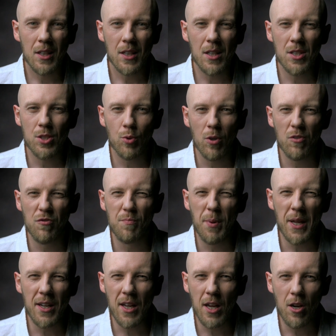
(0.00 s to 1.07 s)
it's sort of
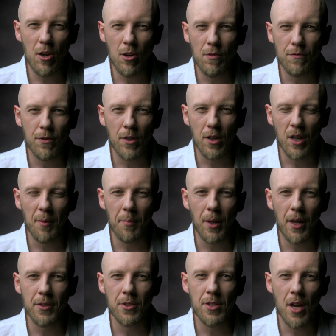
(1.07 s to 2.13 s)
been here for a couple
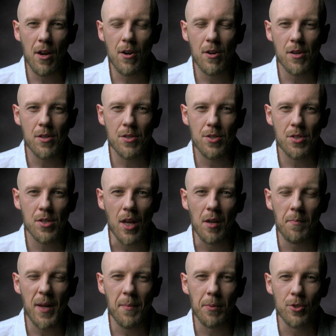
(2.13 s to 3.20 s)
hundred years,
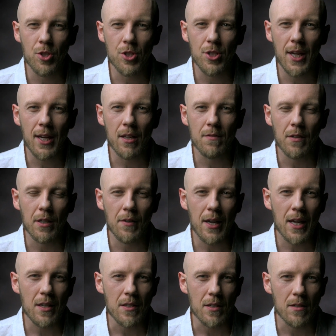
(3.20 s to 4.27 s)
and people just take it for
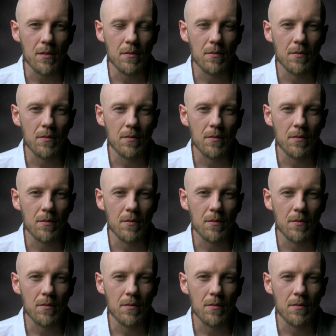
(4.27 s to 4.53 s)
granted.